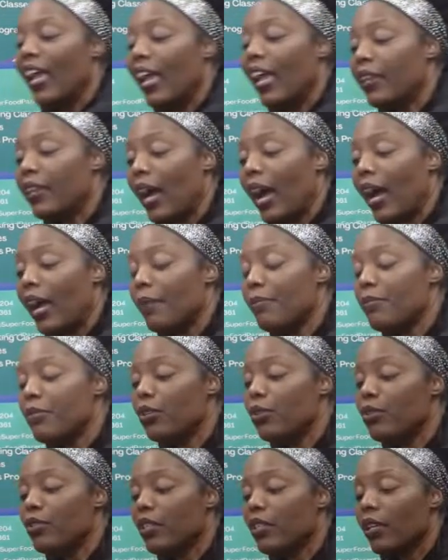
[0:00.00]
And I'm
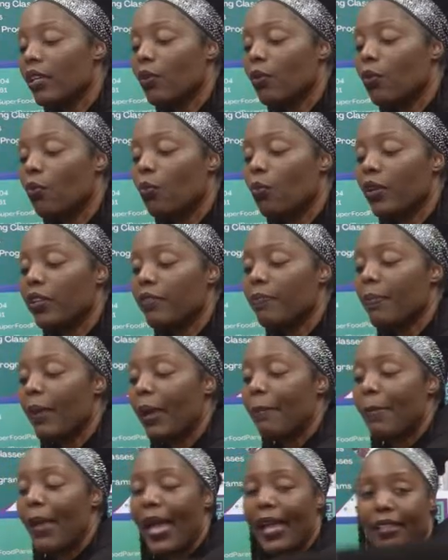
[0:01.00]
using one of
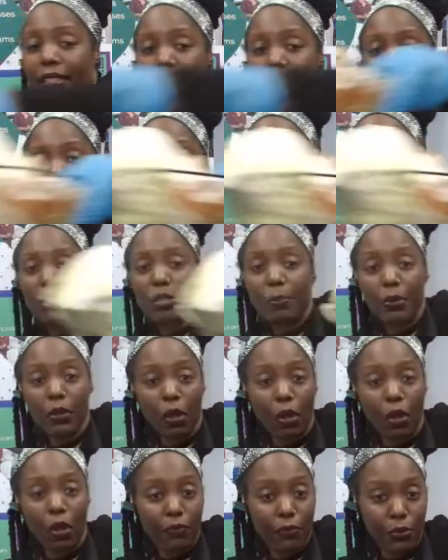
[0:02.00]
my baskets just to put
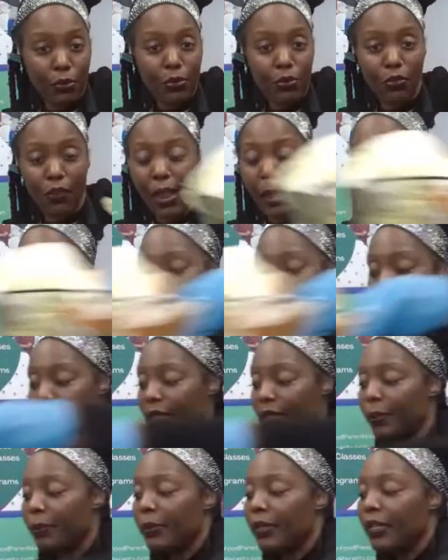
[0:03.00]
all the food scraps
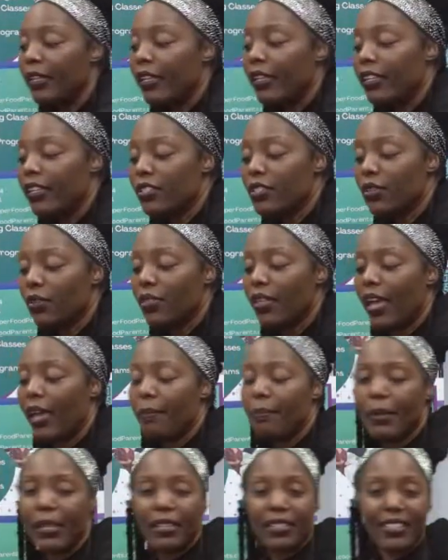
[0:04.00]
in. So
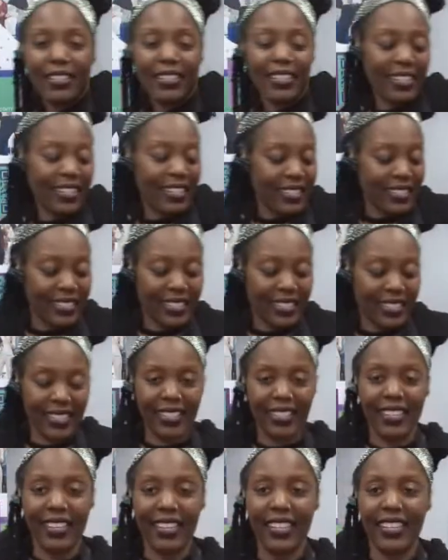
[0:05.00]
that makes it
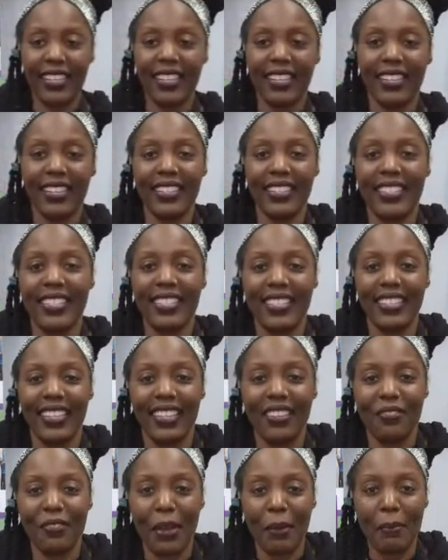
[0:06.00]
easy. Let's see
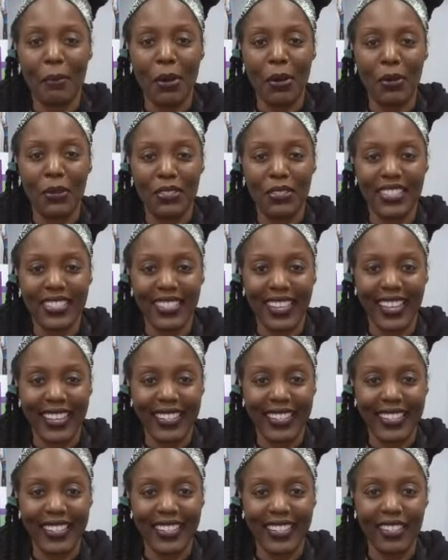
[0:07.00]
if I'm all set
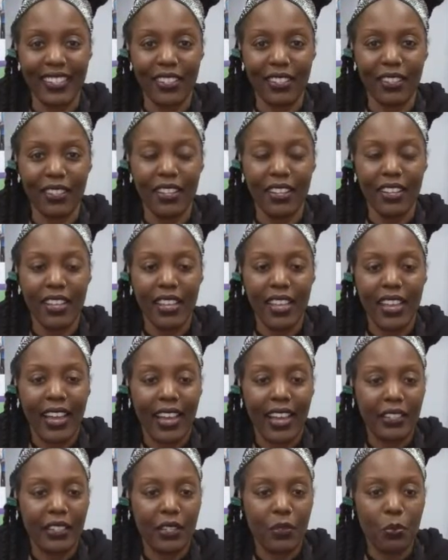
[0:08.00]
here.
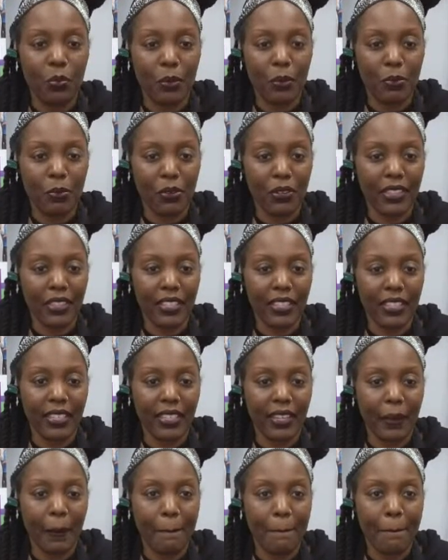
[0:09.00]
I need one more
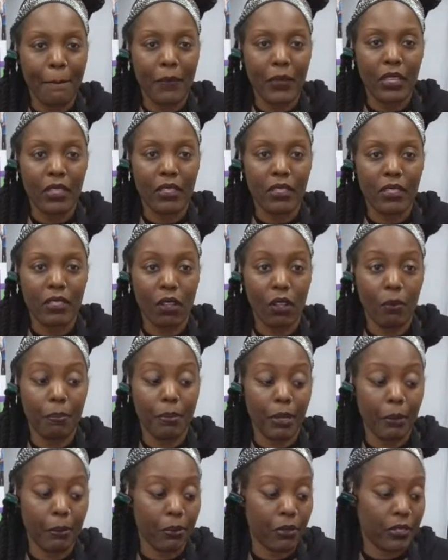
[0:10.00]
thing, salt and
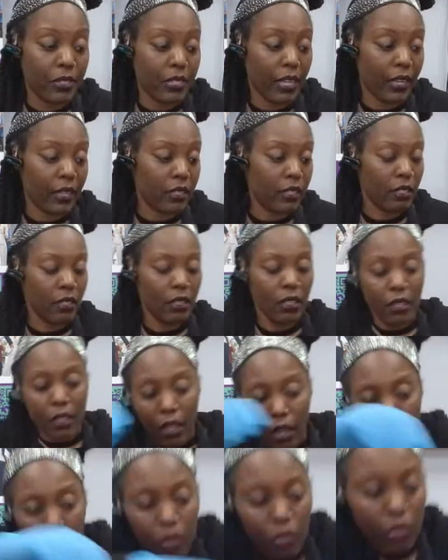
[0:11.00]
pepper to taste.
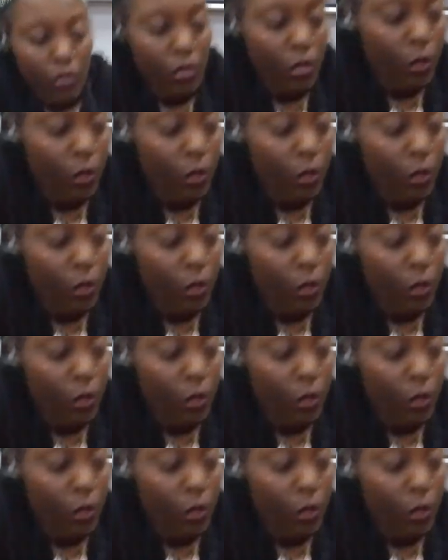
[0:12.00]
Oh, you